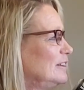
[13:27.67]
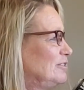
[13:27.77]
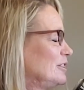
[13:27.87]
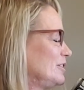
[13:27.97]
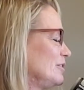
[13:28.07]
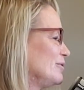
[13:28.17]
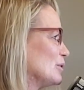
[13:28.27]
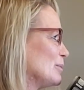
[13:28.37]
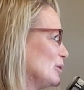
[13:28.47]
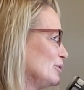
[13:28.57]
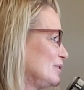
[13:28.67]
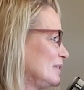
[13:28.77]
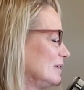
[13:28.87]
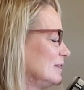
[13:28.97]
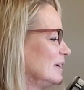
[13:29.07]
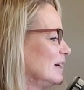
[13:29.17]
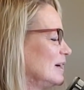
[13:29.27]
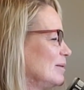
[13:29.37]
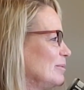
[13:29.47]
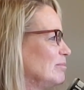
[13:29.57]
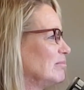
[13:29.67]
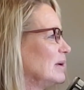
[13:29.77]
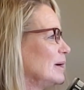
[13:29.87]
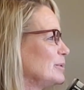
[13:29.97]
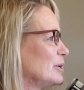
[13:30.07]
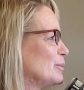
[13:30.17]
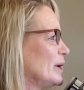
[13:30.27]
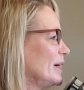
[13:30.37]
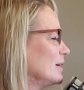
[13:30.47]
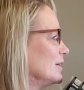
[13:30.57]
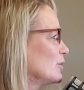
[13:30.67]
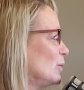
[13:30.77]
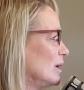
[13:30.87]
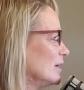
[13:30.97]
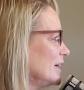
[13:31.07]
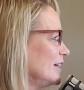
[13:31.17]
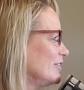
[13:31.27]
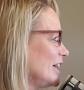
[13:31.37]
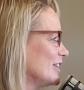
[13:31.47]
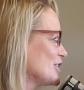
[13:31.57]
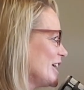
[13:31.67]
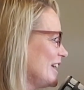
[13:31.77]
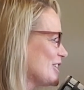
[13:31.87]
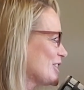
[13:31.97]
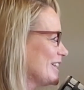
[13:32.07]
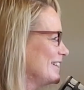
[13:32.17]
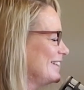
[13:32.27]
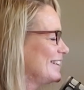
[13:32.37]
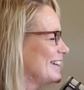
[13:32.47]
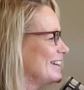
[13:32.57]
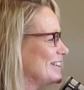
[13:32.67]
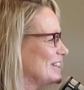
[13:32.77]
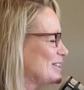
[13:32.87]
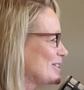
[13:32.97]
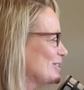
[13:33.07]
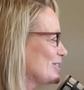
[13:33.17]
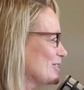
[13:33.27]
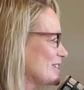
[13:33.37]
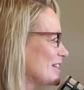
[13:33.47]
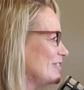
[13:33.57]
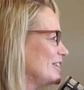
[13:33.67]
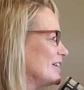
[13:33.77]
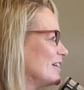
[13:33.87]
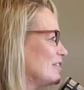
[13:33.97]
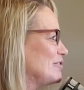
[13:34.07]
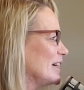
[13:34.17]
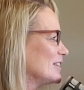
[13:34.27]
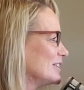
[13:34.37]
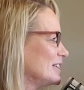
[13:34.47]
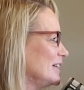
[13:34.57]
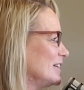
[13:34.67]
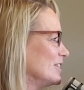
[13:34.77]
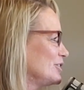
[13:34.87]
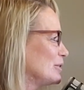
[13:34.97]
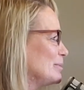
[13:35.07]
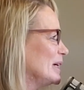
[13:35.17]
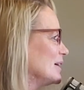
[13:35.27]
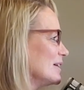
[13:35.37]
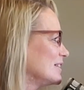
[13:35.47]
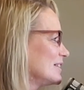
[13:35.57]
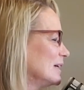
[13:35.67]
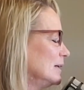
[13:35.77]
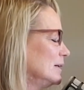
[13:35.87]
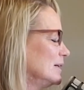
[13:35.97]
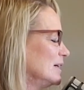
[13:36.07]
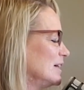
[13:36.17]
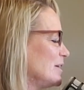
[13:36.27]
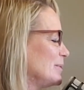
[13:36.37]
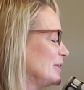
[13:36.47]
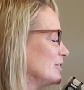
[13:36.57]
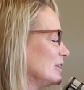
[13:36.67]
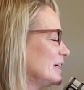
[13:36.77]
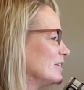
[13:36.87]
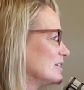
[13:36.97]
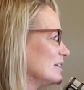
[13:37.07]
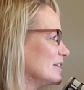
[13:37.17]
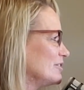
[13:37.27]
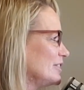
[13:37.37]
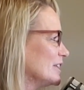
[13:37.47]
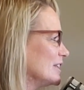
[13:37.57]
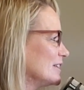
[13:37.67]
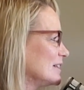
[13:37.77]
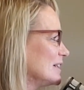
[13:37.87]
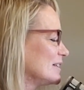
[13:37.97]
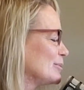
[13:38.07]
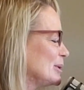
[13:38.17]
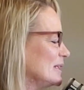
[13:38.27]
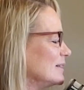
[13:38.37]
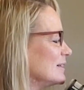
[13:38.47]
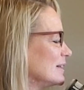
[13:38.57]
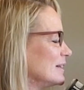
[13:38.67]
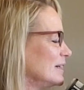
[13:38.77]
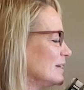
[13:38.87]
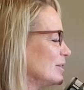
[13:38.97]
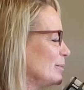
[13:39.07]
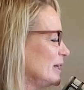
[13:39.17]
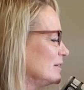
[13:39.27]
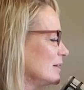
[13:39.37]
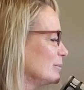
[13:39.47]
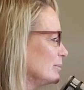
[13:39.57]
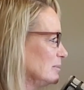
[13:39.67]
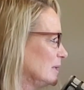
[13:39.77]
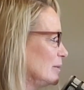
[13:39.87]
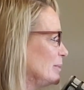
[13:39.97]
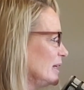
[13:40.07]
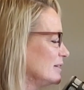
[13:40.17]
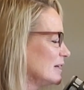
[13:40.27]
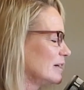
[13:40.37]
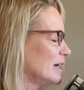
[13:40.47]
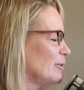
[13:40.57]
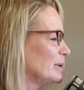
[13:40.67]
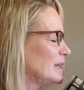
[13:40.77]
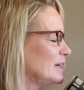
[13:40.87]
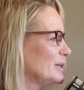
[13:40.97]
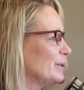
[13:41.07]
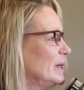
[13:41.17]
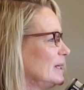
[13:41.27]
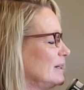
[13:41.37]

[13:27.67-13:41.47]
first and foremost, I'm going to brag on the quality of the education that students receive here. Our faculty are tremendous, and they're leaders in their fields and disciplines, and they're amazing at what they do.